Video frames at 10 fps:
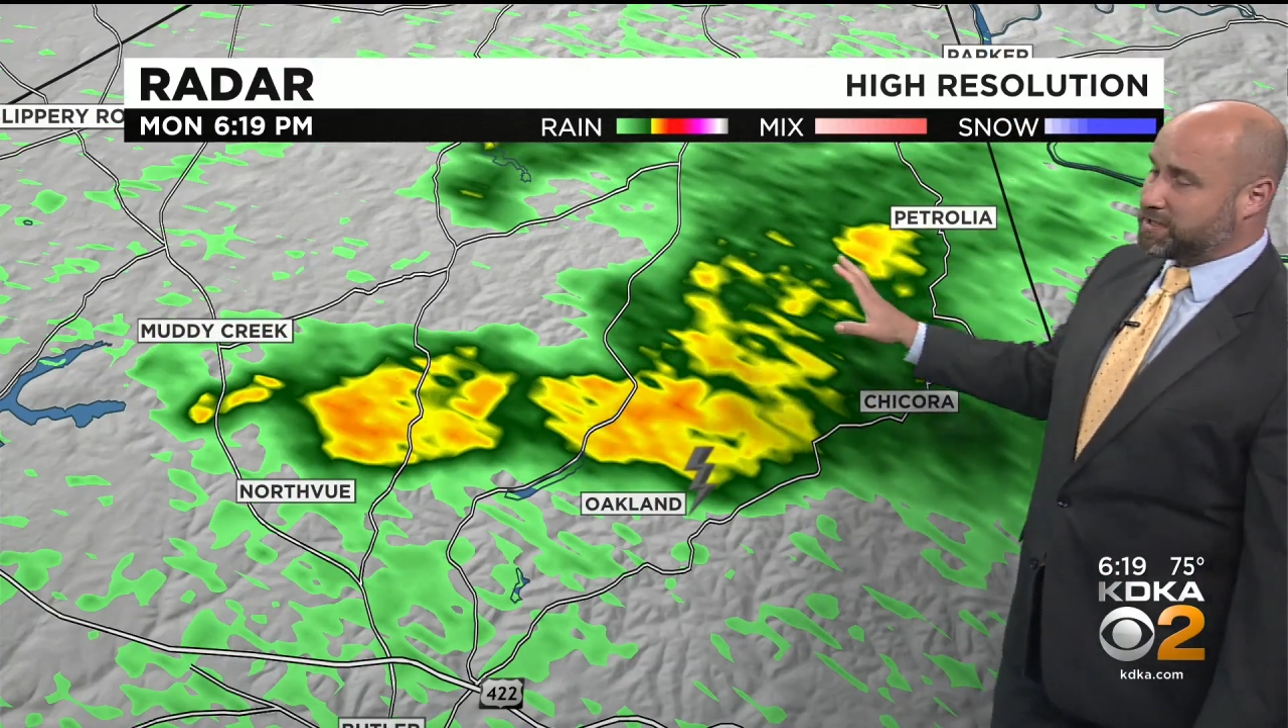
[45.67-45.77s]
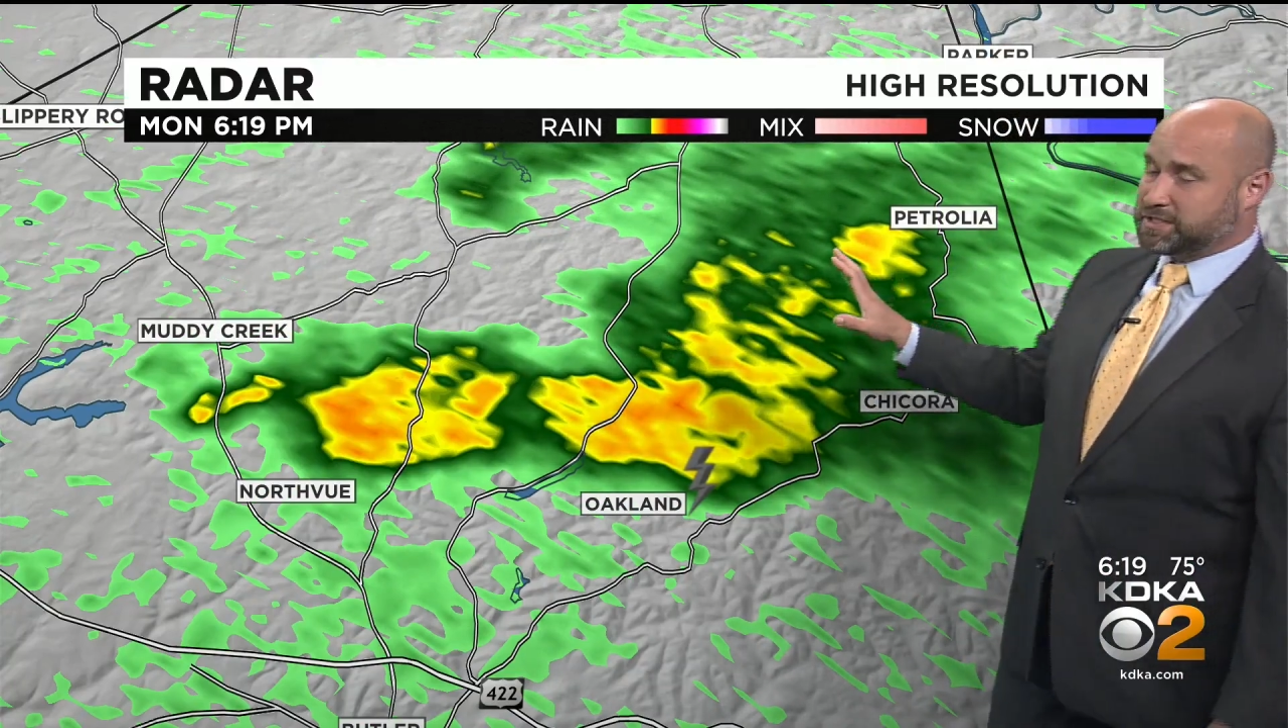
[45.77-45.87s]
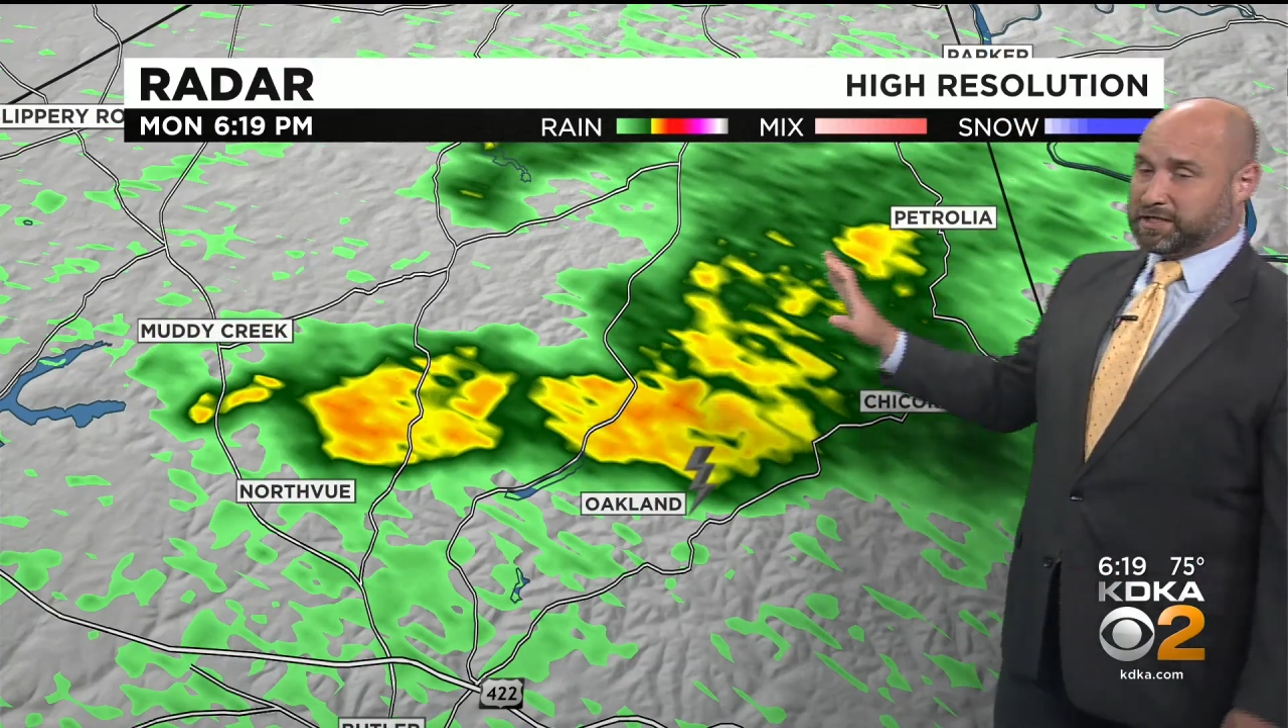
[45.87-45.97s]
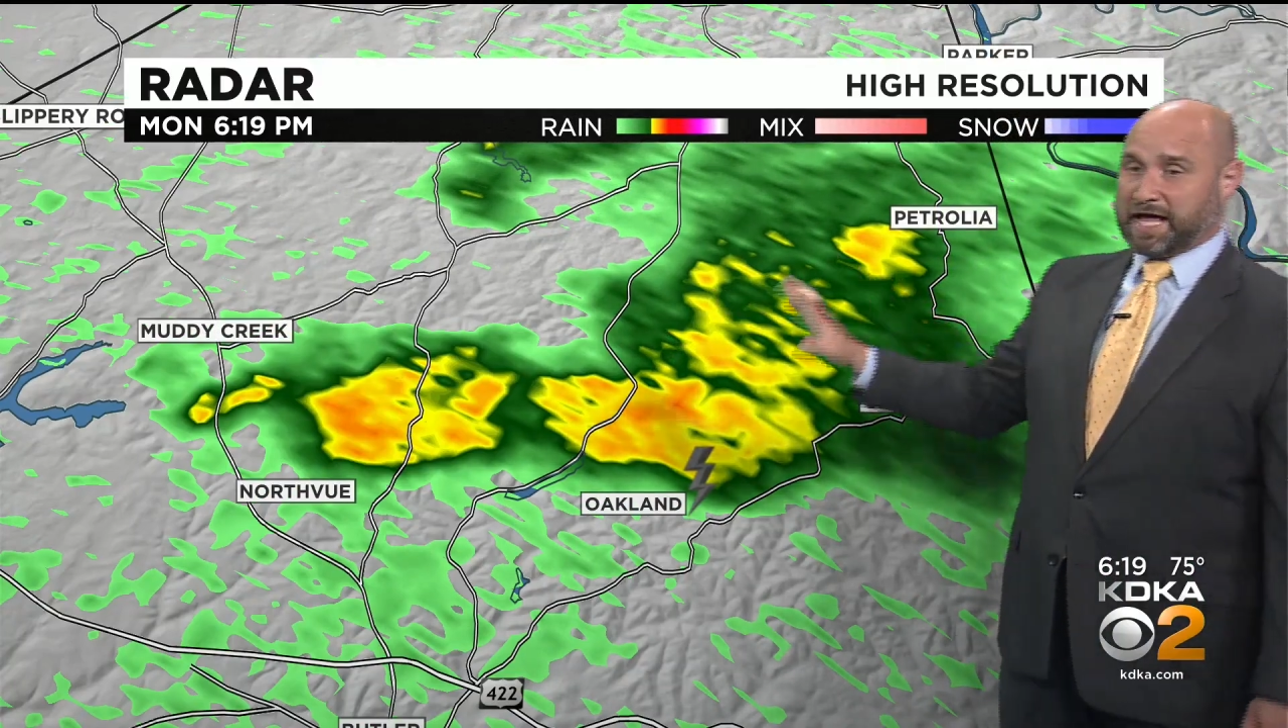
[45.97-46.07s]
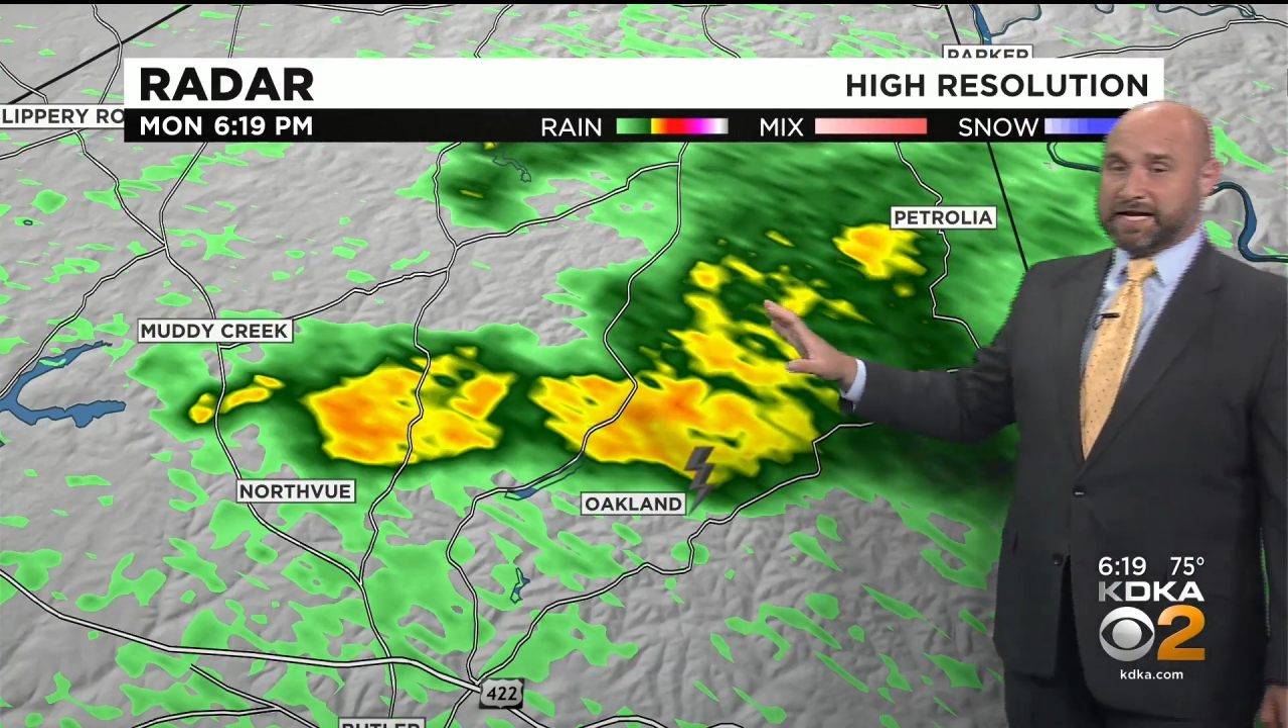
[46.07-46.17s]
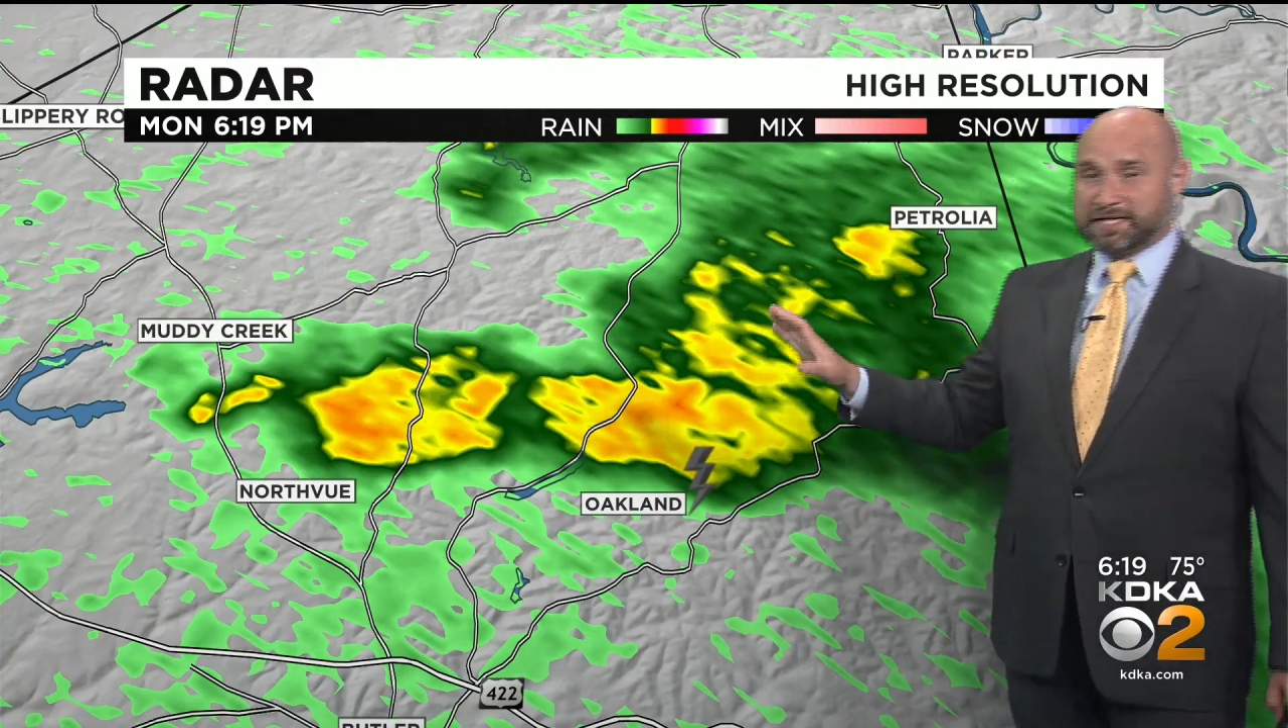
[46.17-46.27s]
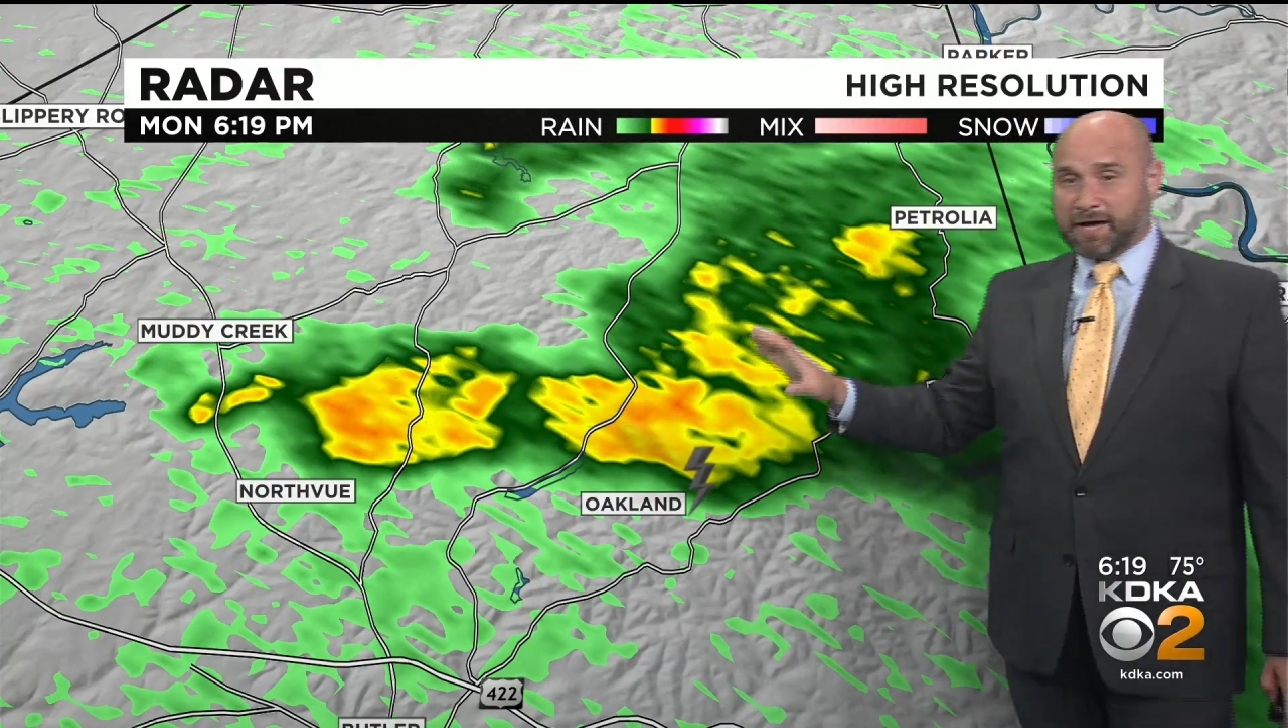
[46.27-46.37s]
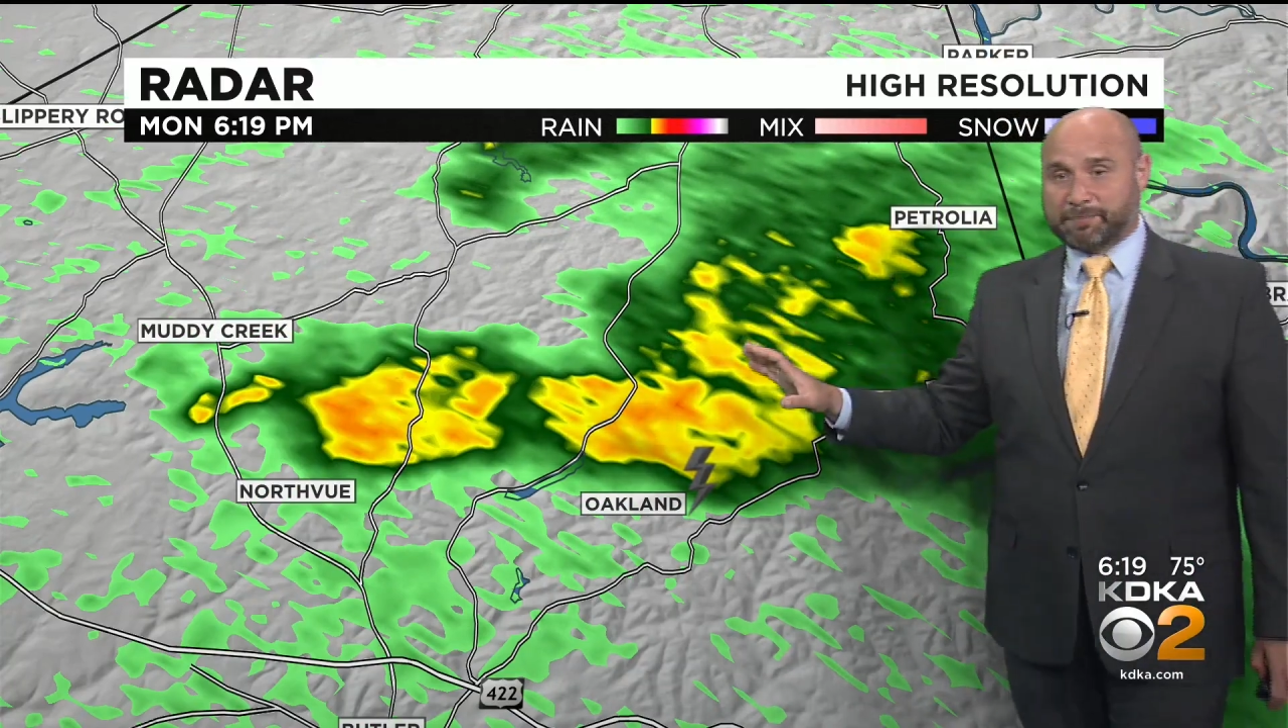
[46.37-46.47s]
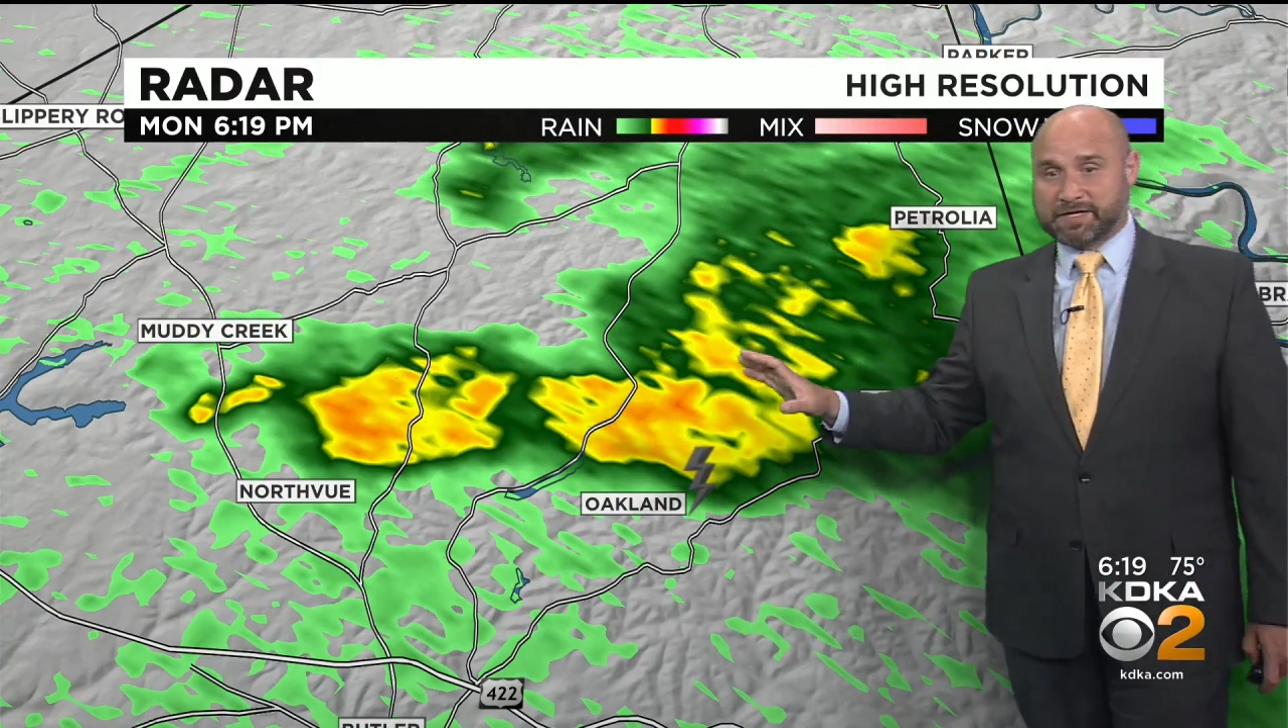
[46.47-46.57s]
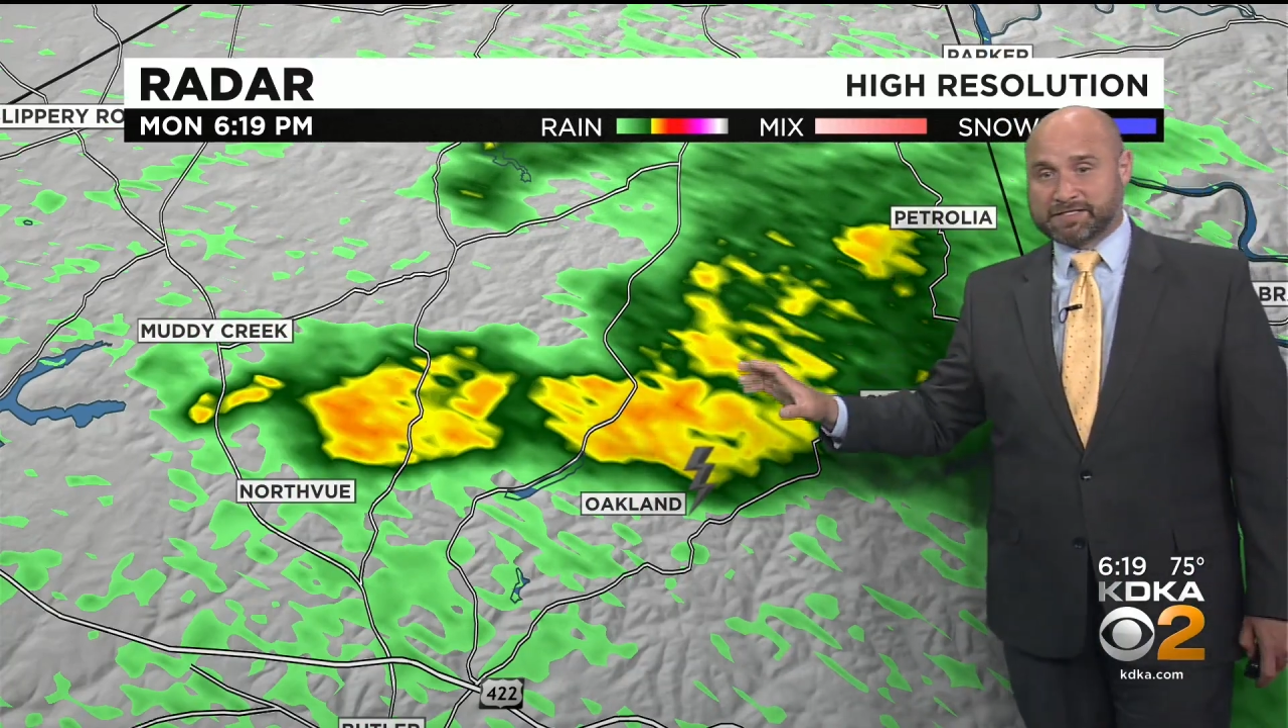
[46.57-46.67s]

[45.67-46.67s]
It's lightened up in